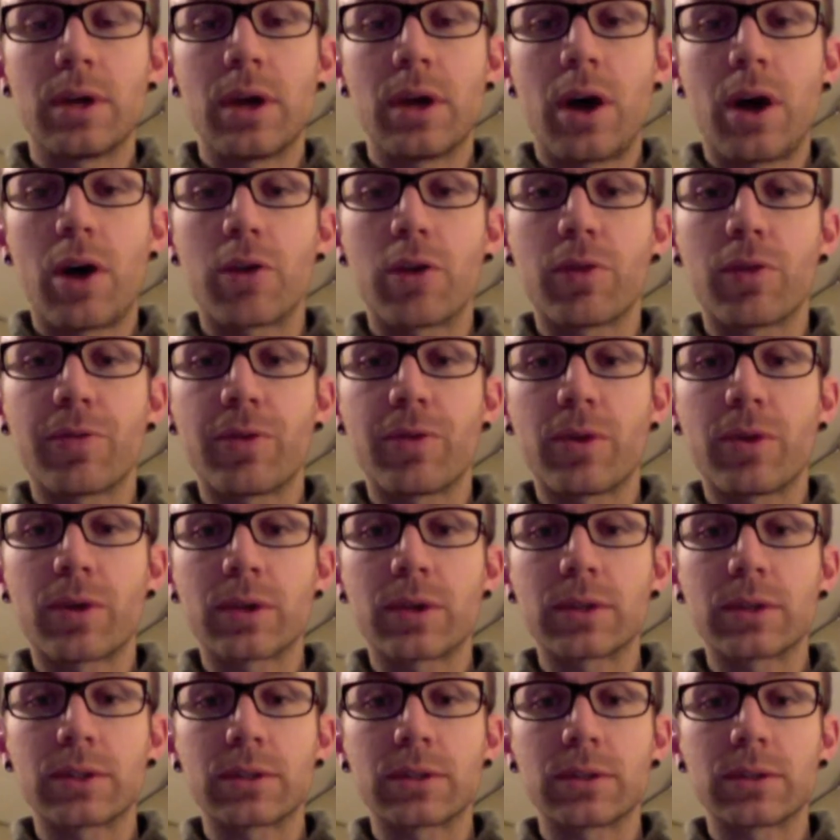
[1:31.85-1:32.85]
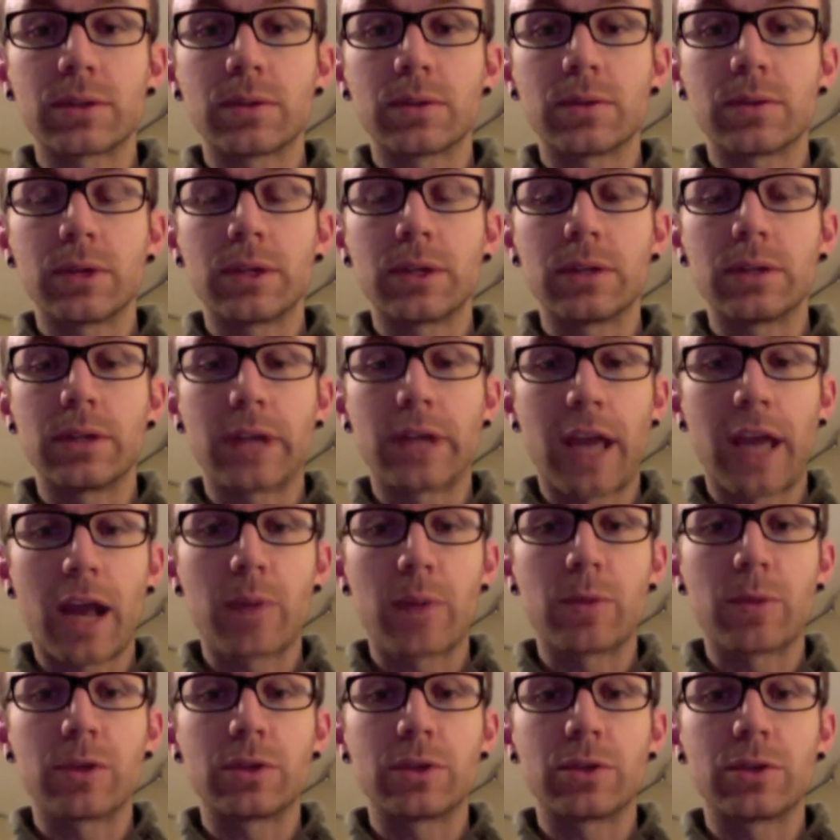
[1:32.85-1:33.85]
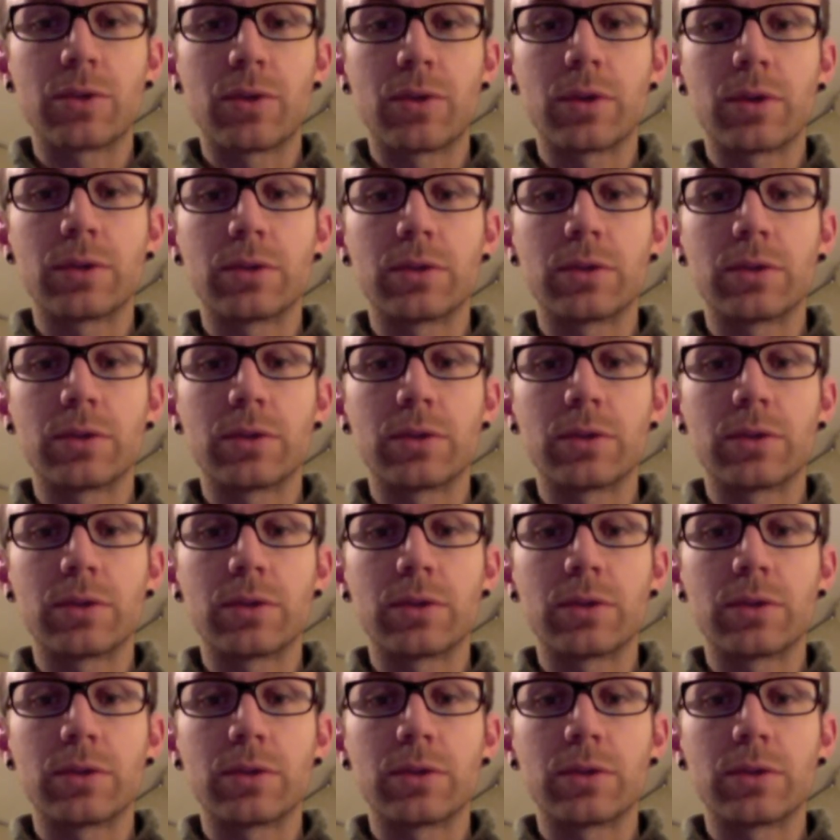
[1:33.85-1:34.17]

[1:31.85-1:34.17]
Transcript: Autofocus, the camera is going